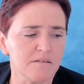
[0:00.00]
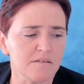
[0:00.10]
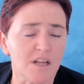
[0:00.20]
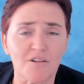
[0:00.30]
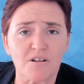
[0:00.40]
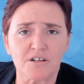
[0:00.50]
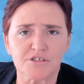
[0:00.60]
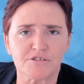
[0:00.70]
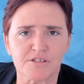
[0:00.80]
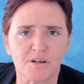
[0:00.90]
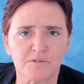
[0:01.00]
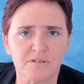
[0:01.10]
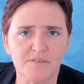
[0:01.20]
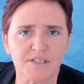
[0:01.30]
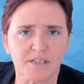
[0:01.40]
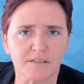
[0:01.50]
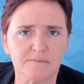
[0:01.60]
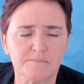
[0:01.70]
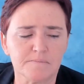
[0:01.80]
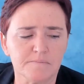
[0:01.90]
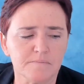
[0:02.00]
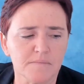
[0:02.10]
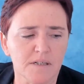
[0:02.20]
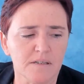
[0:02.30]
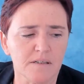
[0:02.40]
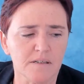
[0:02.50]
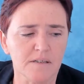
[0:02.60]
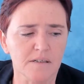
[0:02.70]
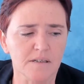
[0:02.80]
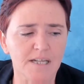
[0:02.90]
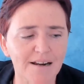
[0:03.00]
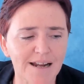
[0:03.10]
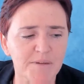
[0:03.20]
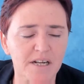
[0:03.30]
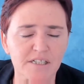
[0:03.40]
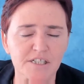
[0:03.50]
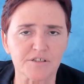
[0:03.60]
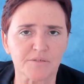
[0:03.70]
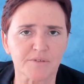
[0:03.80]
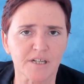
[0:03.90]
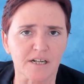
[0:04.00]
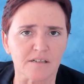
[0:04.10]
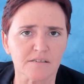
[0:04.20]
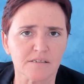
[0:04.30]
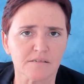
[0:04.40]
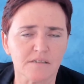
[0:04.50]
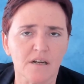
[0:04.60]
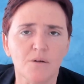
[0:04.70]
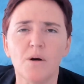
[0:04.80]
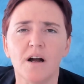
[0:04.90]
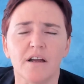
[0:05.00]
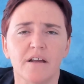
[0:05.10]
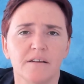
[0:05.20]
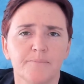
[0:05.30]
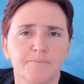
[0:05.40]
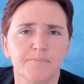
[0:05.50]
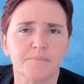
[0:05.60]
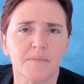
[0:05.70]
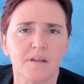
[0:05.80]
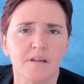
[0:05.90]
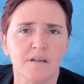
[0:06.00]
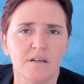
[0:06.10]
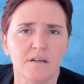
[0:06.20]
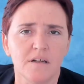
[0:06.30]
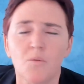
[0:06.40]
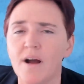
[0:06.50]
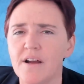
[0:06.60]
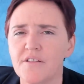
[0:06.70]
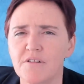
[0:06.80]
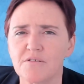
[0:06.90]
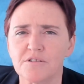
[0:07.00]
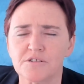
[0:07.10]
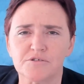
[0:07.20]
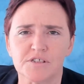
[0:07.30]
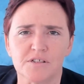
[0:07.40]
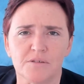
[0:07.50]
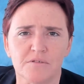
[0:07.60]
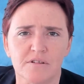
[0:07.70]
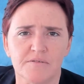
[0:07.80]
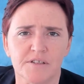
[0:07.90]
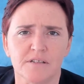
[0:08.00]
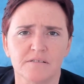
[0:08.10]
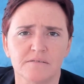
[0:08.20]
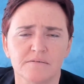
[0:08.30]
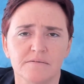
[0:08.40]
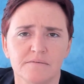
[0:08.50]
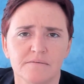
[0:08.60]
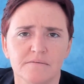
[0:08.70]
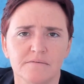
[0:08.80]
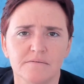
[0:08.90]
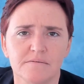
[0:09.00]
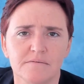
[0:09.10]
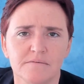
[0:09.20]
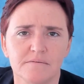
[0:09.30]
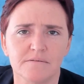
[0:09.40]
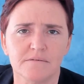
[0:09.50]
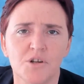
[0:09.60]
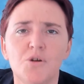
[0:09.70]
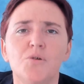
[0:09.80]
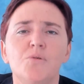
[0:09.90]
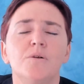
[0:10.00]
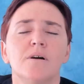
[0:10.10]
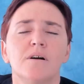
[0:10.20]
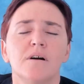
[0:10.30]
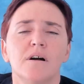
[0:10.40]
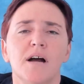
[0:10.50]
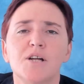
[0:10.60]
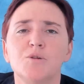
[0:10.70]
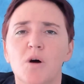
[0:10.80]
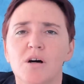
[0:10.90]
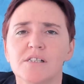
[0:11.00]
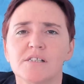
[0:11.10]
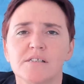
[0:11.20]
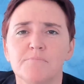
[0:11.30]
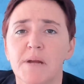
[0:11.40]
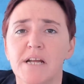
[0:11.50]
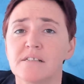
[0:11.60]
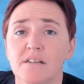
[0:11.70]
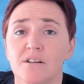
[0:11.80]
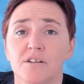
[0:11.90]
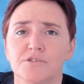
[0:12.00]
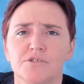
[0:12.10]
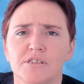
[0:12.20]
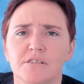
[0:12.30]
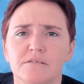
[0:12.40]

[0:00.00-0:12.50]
Their own countries are not worth living in. Now let me ask you something else. Why? Why are their own countries not worth living in? Who and what makes a country?